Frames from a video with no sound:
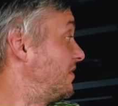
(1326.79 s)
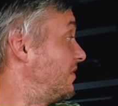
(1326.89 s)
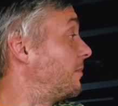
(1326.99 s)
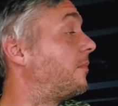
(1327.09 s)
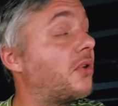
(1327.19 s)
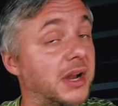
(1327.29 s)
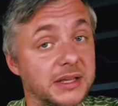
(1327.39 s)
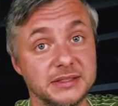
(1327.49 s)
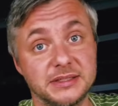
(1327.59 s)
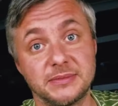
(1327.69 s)

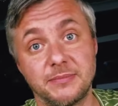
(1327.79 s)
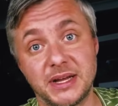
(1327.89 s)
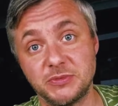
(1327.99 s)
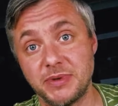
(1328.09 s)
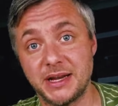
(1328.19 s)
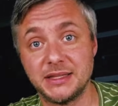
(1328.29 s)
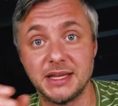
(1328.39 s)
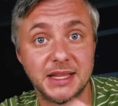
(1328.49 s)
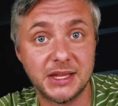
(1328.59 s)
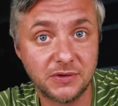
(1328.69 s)
brilliant. Much better
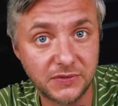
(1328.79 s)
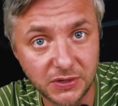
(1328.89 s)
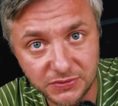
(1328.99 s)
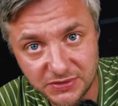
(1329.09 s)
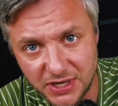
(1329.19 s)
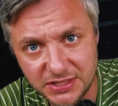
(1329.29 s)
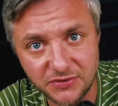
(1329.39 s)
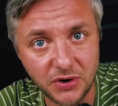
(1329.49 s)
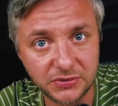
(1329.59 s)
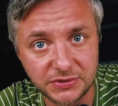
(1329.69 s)
than any of those race
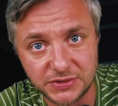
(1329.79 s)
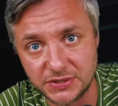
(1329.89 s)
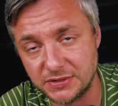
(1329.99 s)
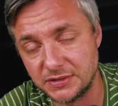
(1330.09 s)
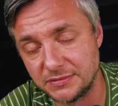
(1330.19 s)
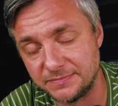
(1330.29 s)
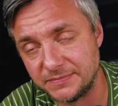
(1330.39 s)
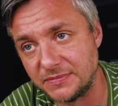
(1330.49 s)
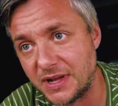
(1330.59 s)
chronos or